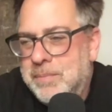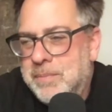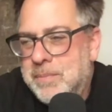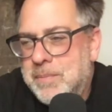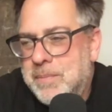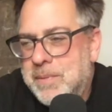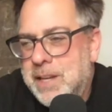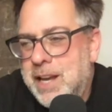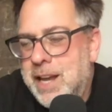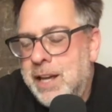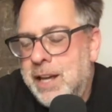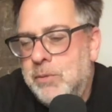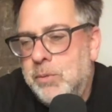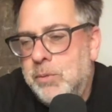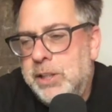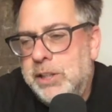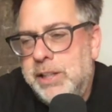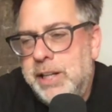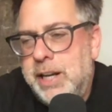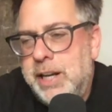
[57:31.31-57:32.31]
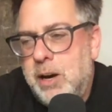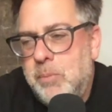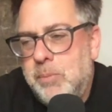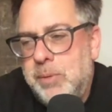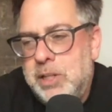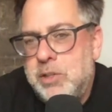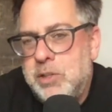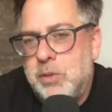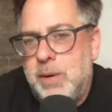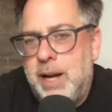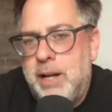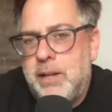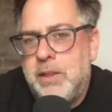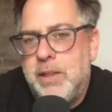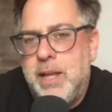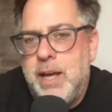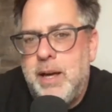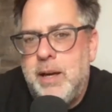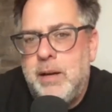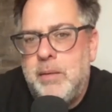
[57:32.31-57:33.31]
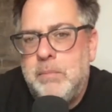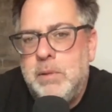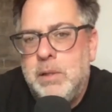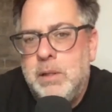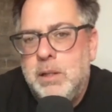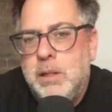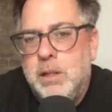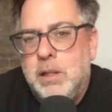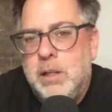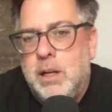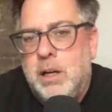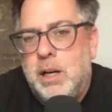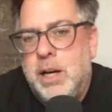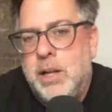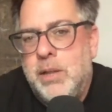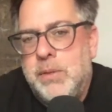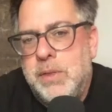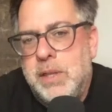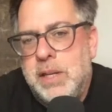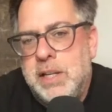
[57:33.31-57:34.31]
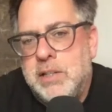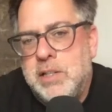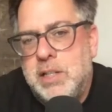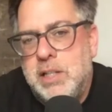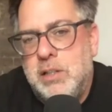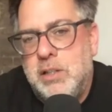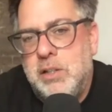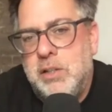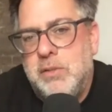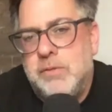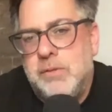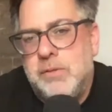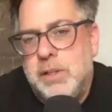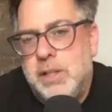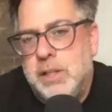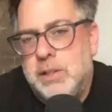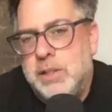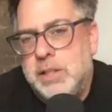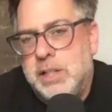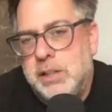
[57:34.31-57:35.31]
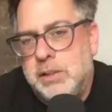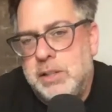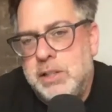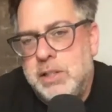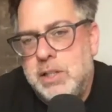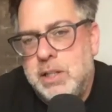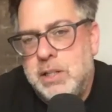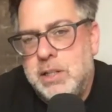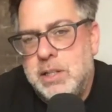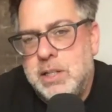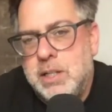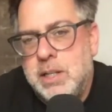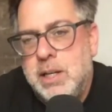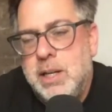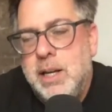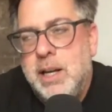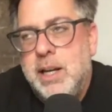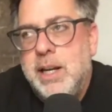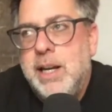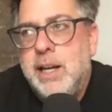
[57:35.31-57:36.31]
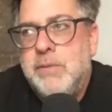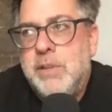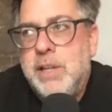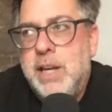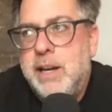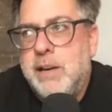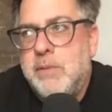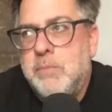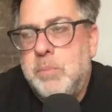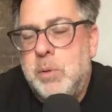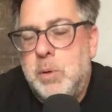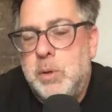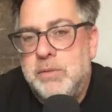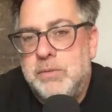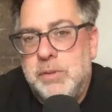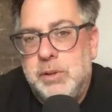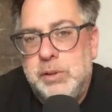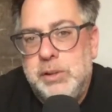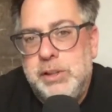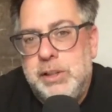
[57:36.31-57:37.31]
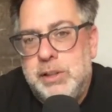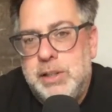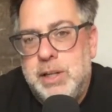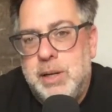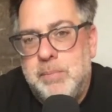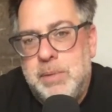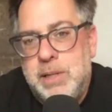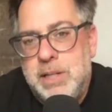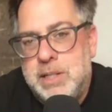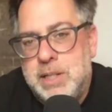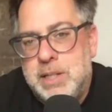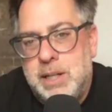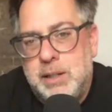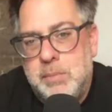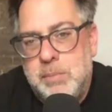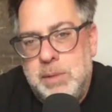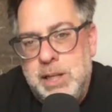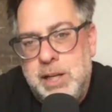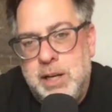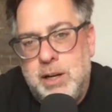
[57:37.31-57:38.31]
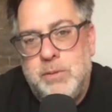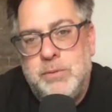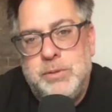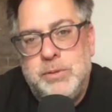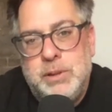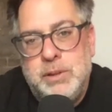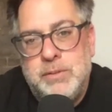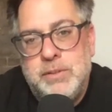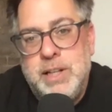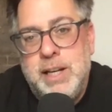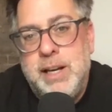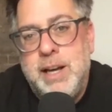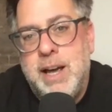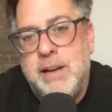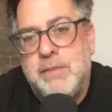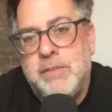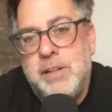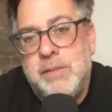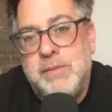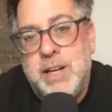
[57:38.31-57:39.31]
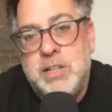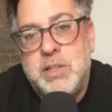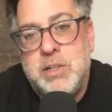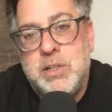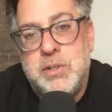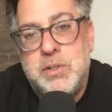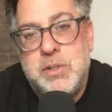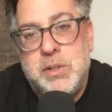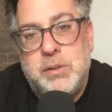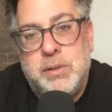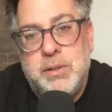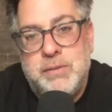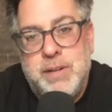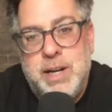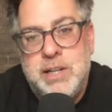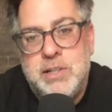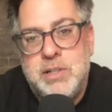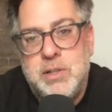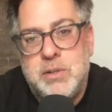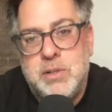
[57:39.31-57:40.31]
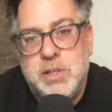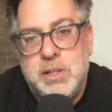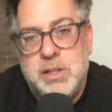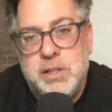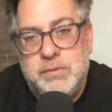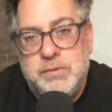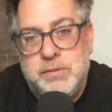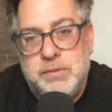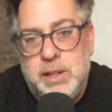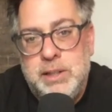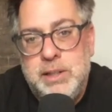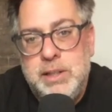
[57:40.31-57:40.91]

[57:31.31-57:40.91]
And really helping direct them on things to do for their diligence. If they have portfolio companies, that can be helpful. If they have investors or advisors of the fund,